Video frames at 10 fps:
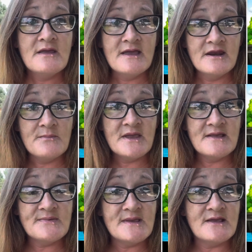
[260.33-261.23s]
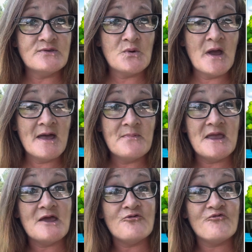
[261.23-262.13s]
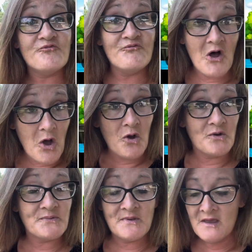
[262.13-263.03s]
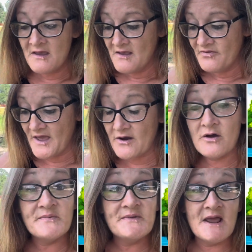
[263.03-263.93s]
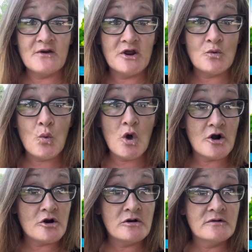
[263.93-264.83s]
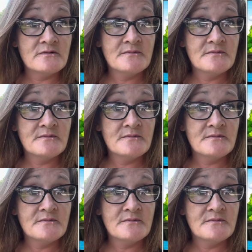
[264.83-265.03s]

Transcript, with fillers: and it begins to get too heavy, it falls. That comes down in water,